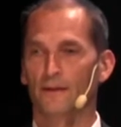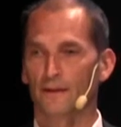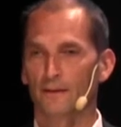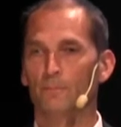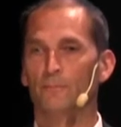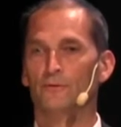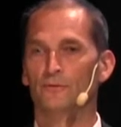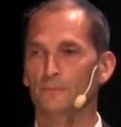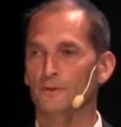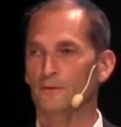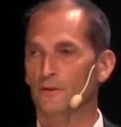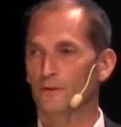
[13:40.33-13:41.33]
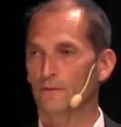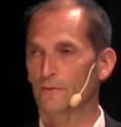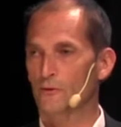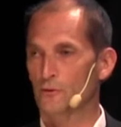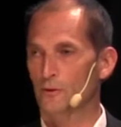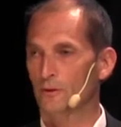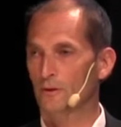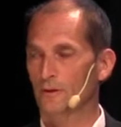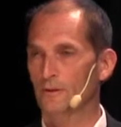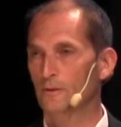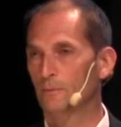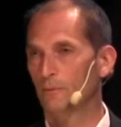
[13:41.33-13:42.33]
improvement of the circular
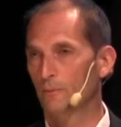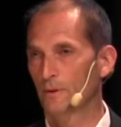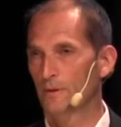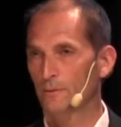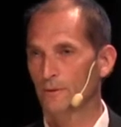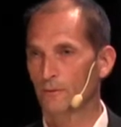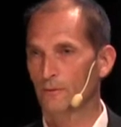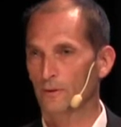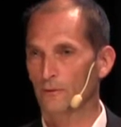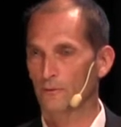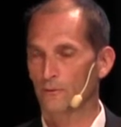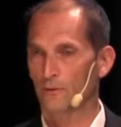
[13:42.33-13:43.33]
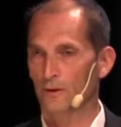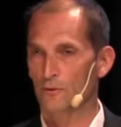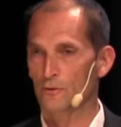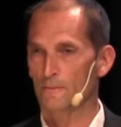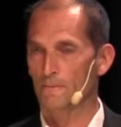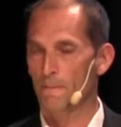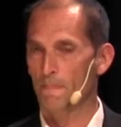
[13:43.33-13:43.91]
loop with a producer association,